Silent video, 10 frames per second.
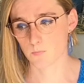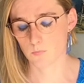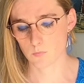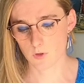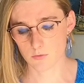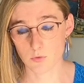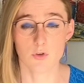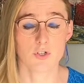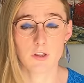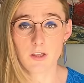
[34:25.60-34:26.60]

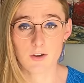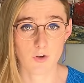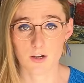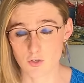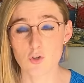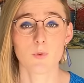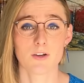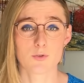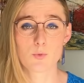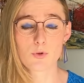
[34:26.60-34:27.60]
Unfortunately, I drank too much
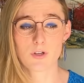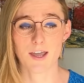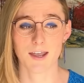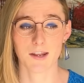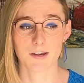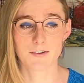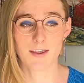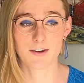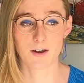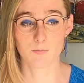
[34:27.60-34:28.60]
water and ended
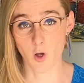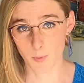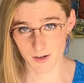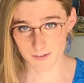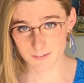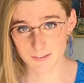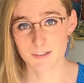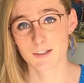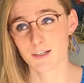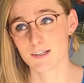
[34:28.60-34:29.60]
up vomiting,
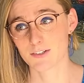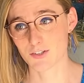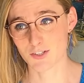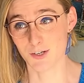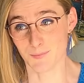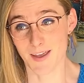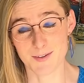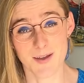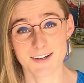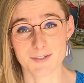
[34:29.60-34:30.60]
just to make
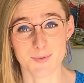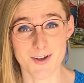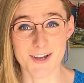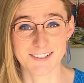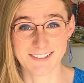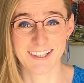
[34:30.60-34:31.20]
matters worse.